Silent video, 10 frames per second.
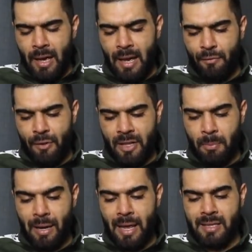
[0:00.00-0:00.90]
Evra, the
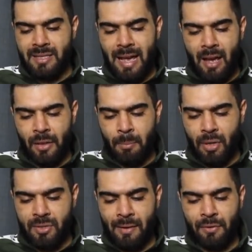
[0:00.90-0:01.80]
players sat on the
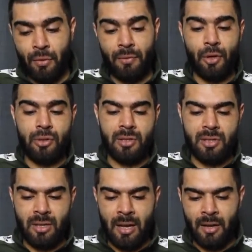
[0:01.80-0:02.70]
bus after refusing
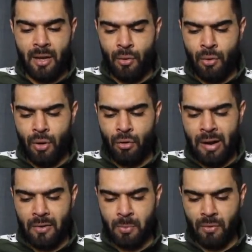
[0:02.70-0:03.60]
to sign
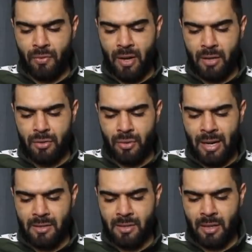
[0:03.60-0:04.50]
autographs, but Fergie stood
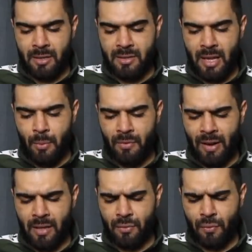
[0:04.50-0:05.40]
outside and stayed with
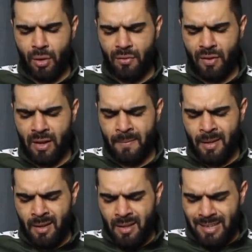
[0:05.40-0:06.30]
fans for 45.
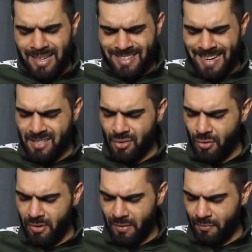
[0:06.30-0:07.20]
That's our
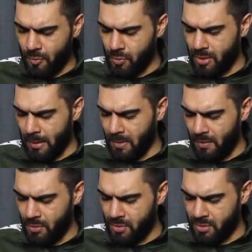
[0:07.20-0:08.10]
story on Full-Time
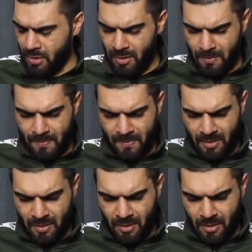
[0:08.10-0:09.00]
Devils, isn't it?
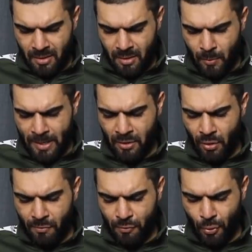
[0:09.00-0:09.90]
We're
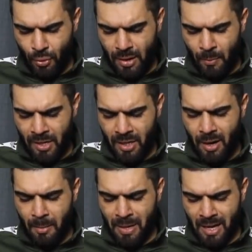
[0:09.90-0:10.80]
done for. And when he
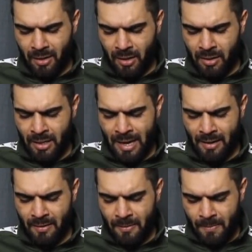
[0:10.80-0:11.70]
got back on, he had...